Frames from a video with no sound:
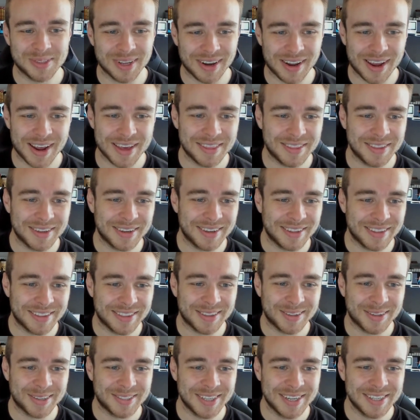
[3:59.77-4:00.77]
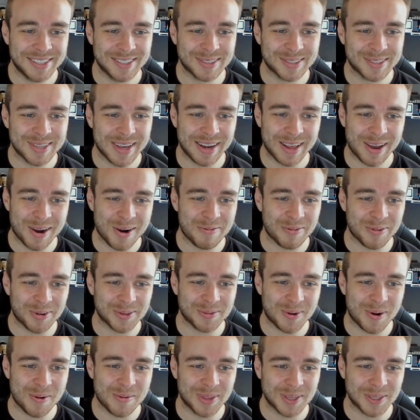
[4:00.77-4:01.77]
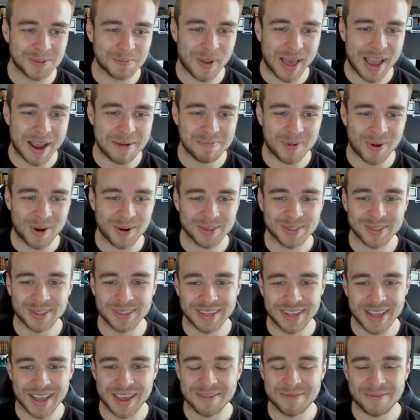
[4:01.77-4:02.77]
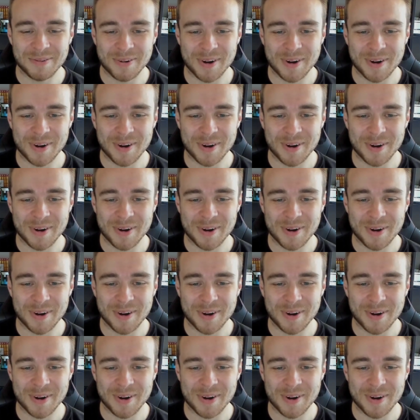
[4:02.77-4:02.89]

that like the season's nearly over as well, with this black box on the end for